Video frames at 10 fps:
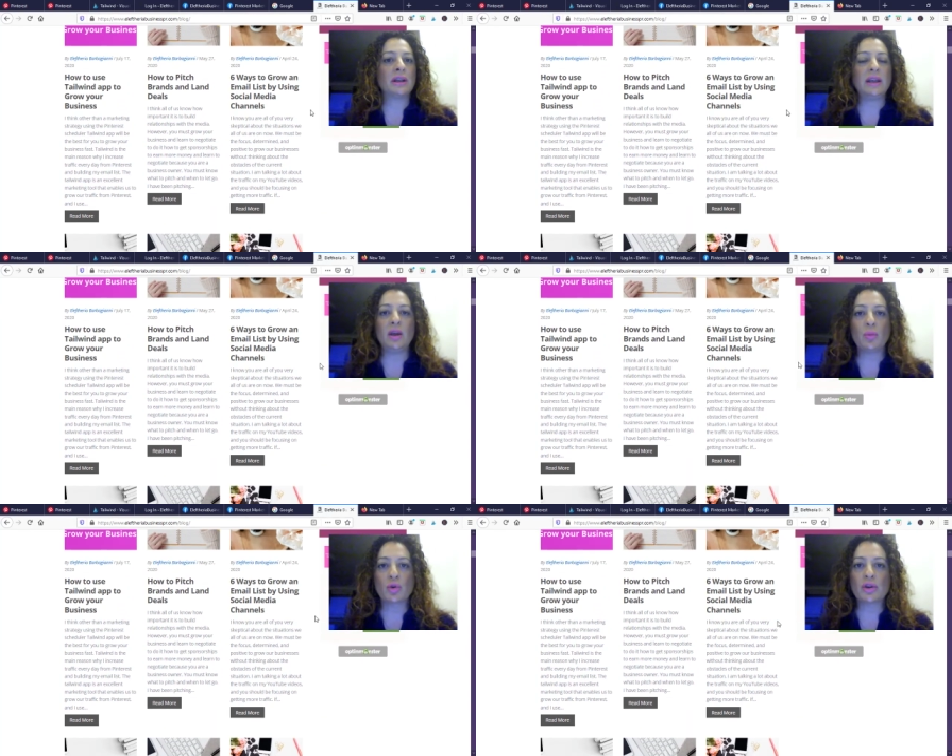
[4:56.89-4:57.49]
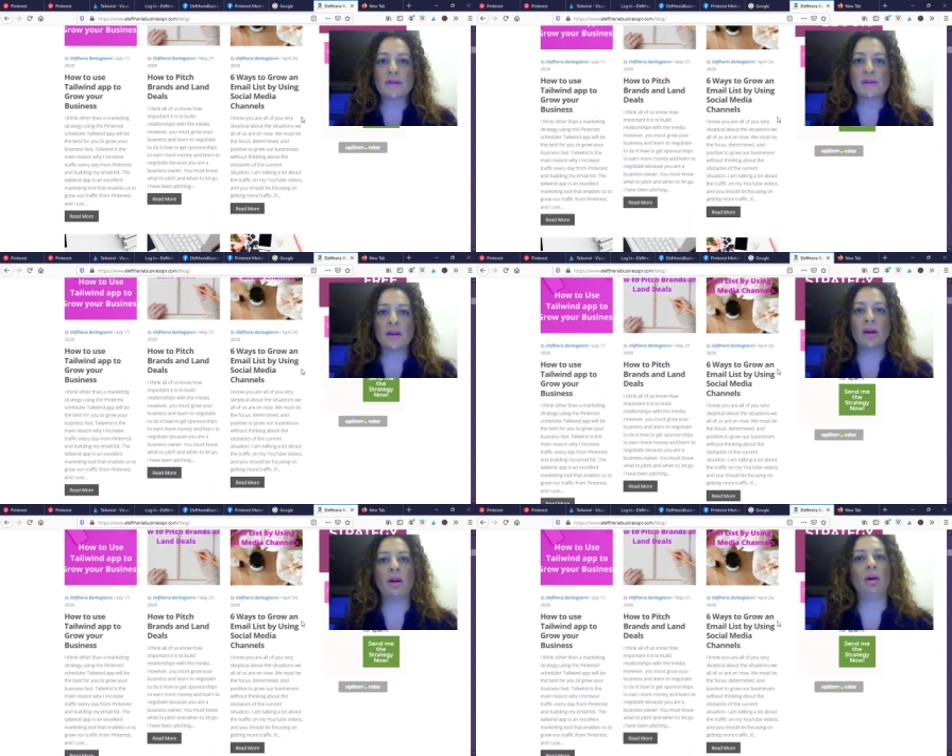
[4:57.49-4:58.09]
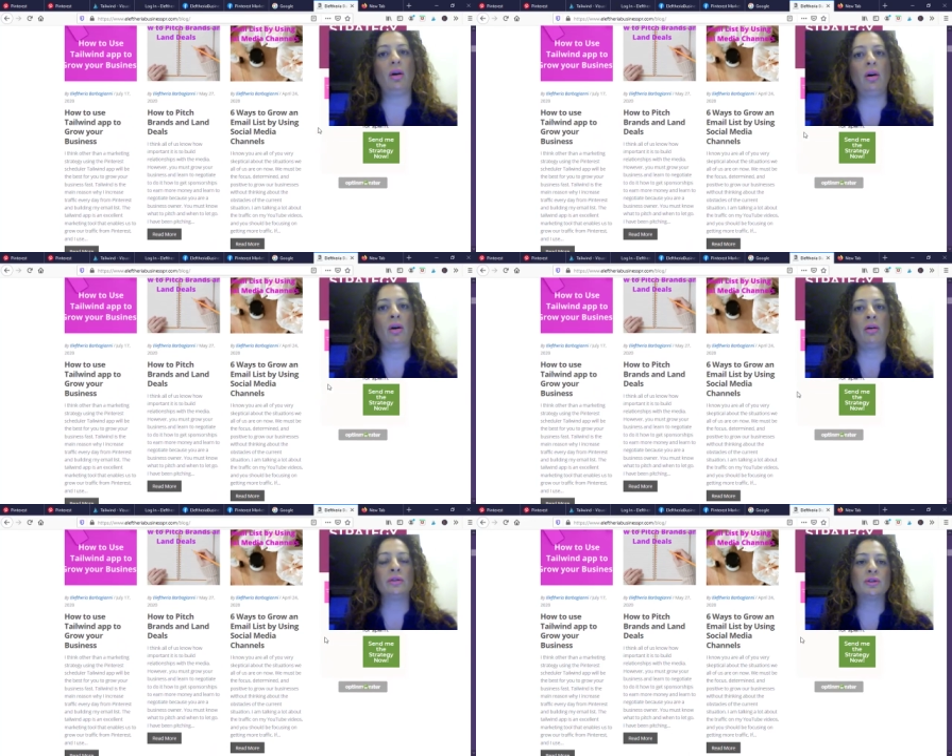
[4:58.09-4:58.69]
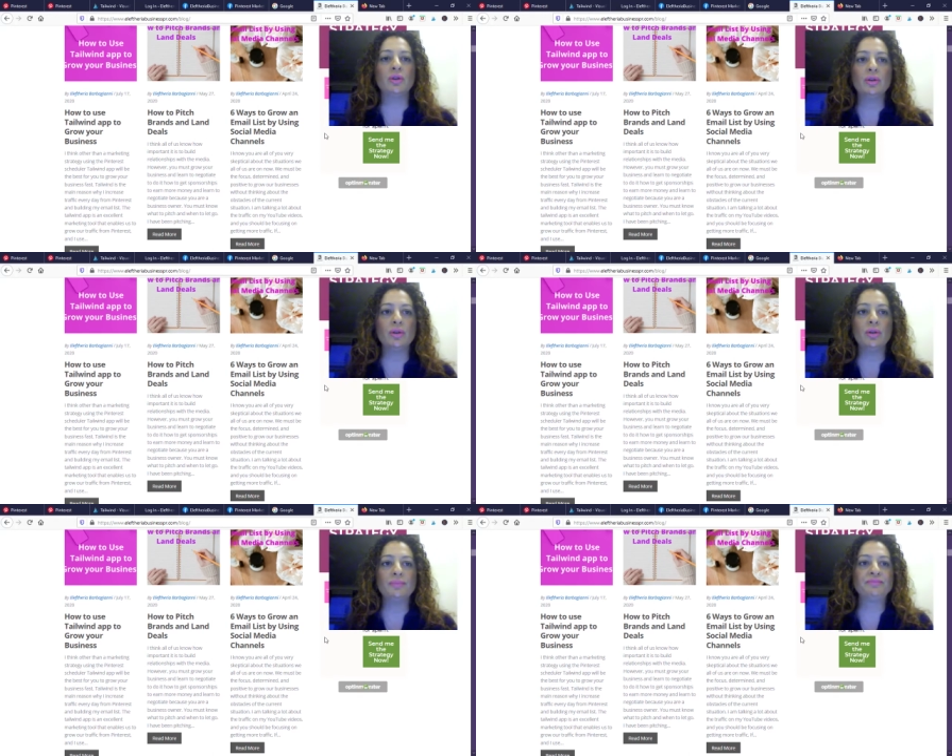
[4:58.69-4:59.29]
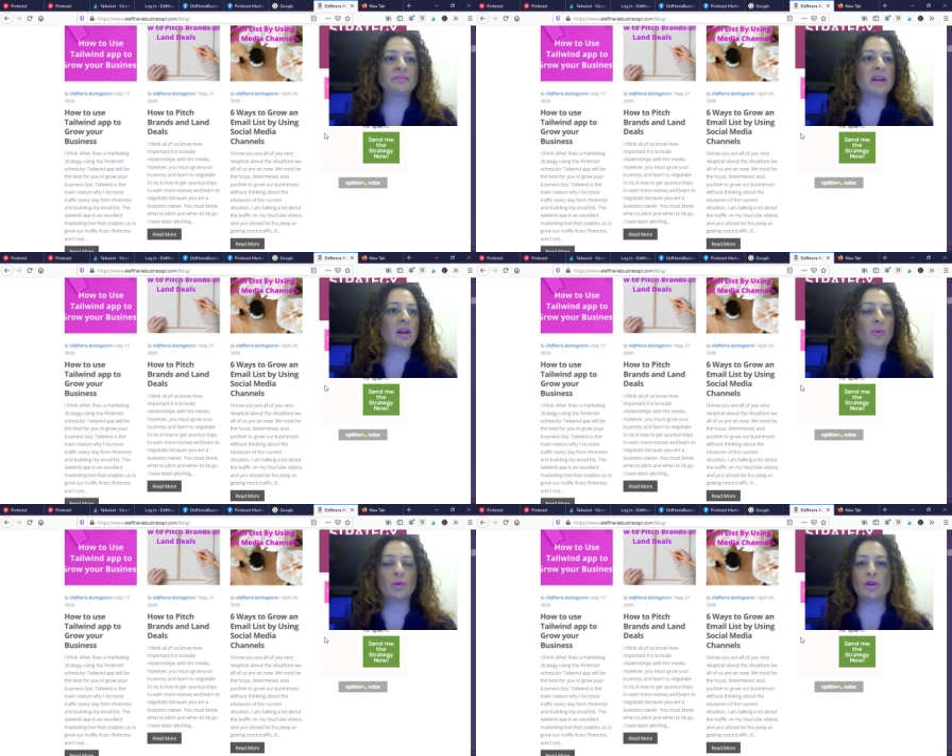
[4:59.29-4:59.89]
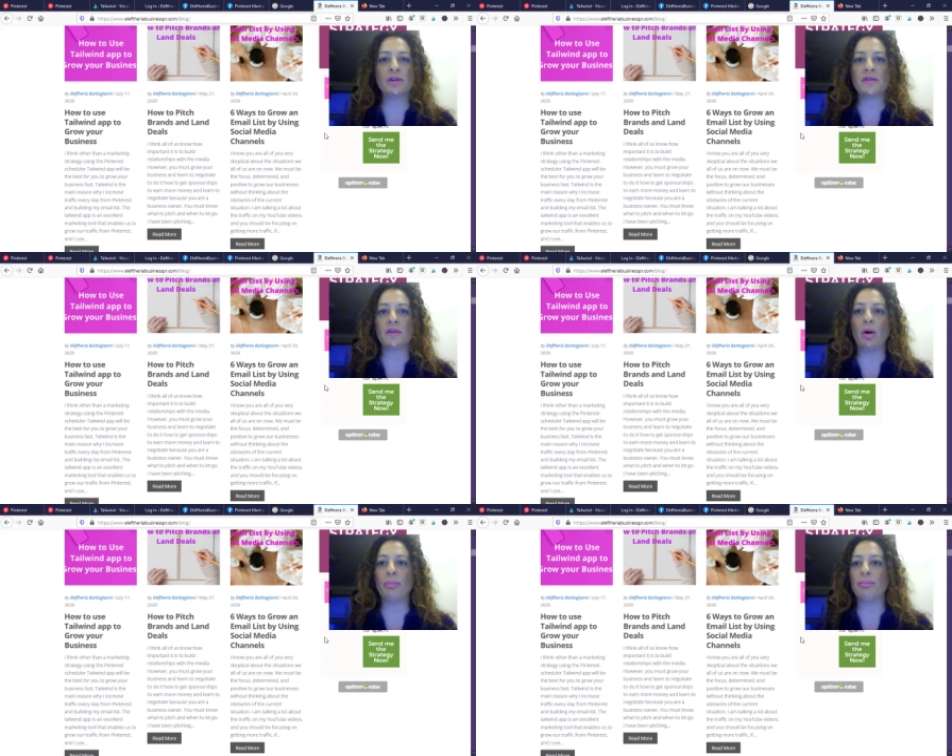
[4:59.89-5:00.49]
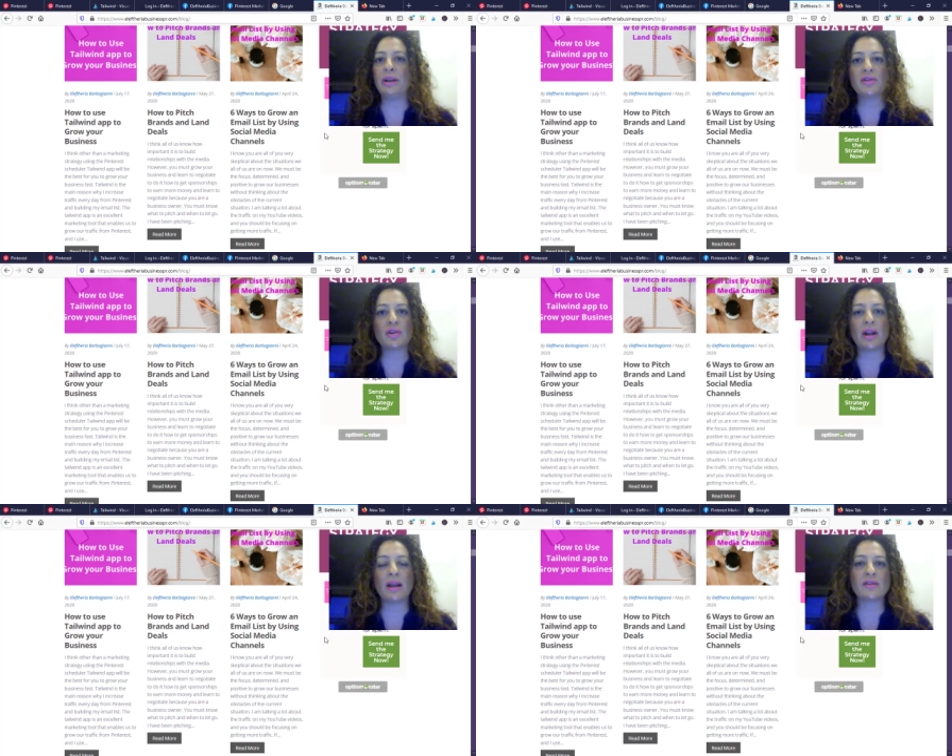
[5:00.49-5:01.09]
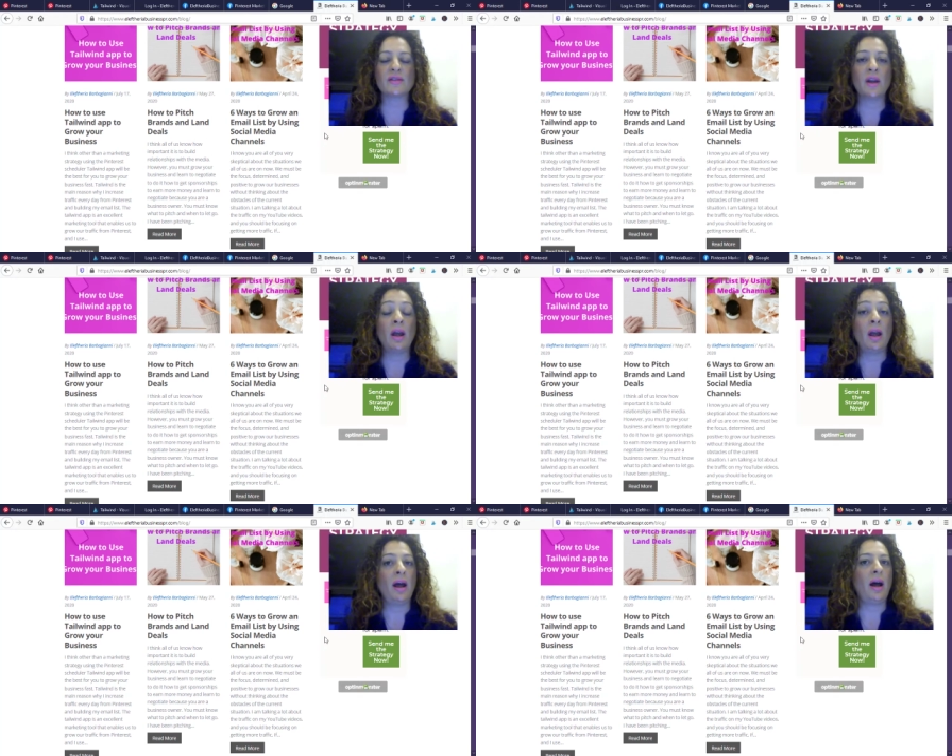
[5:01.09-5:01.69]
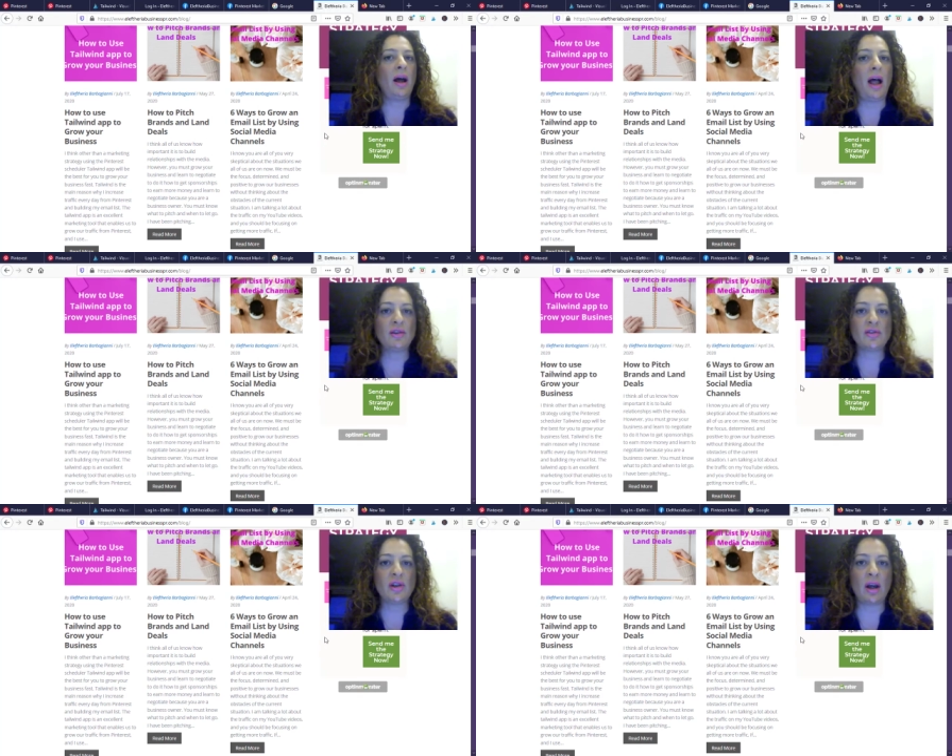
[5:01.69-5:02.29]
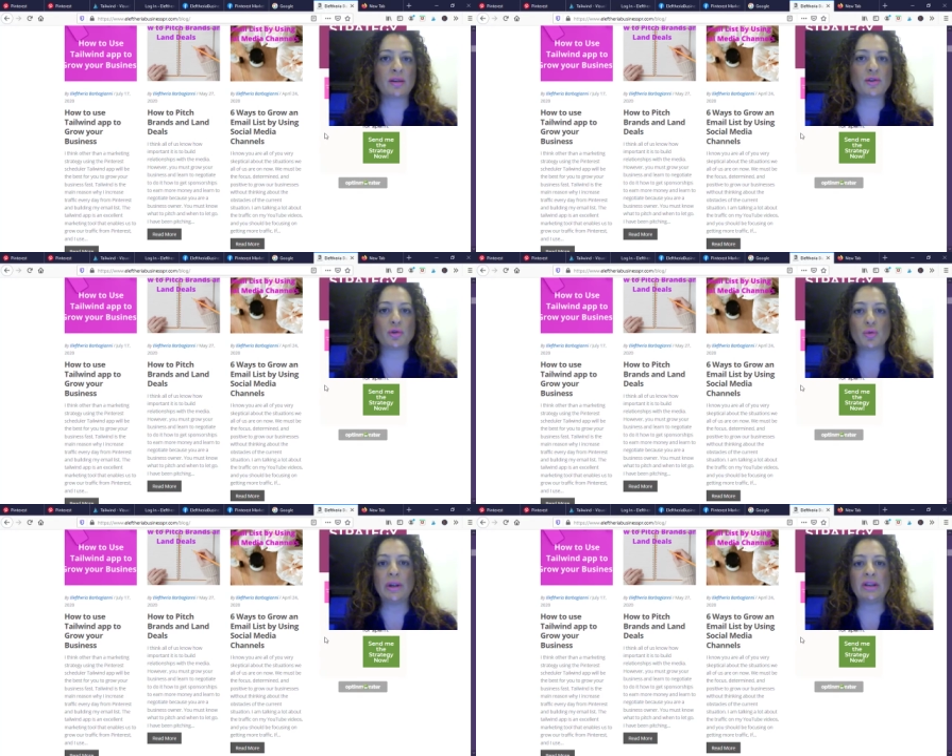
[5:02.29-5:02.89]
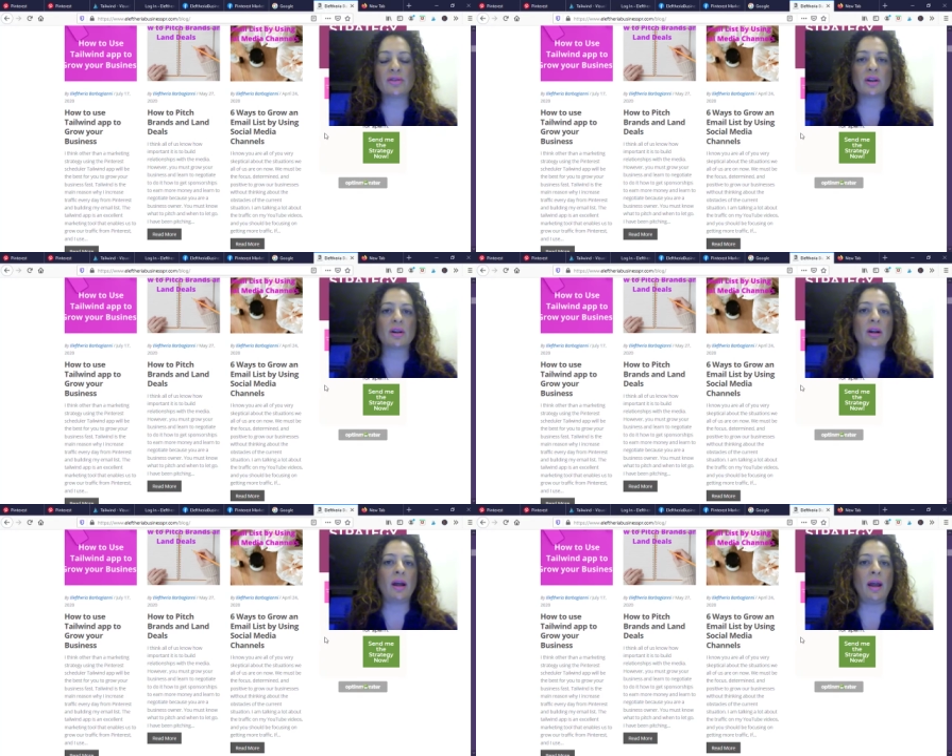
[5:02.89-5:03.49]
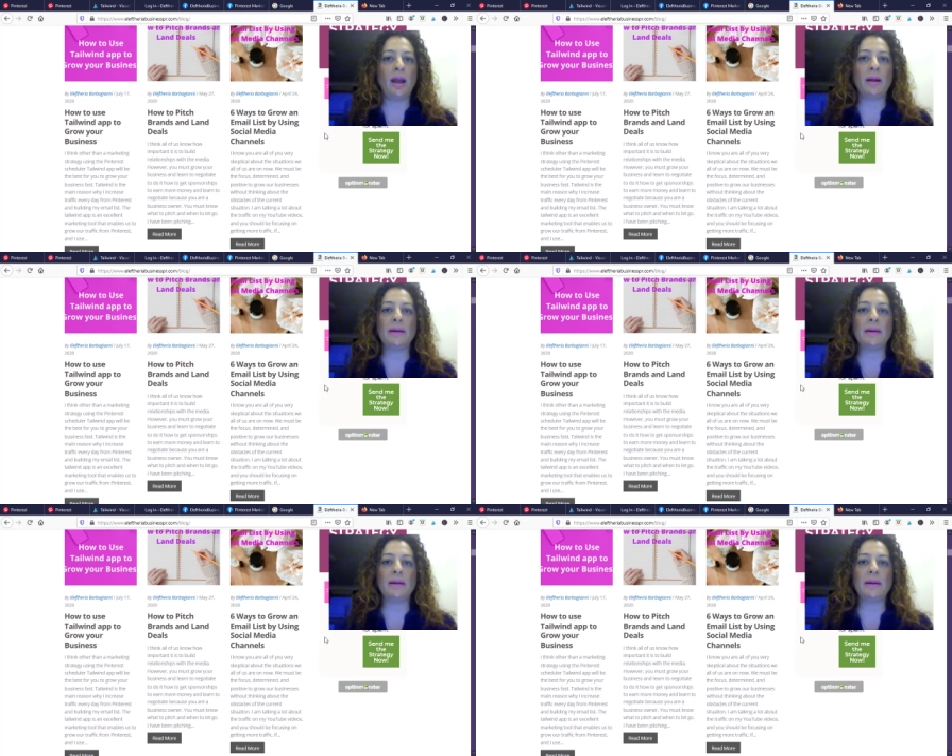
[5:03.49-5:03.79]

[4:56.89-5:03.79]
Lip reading: keywords on Google, keywords on Pinterest, hashtags on Twitter and